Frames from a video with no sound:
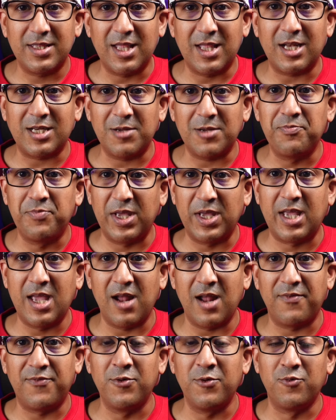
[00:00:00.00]
that be
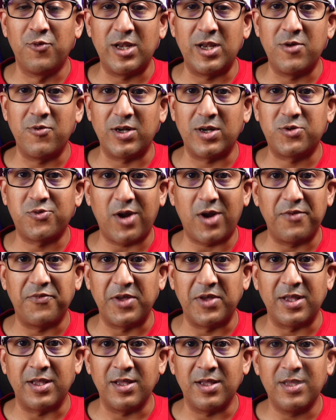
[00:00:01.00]
careful when you are
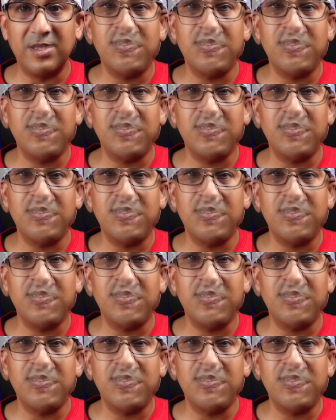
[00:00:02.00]
driving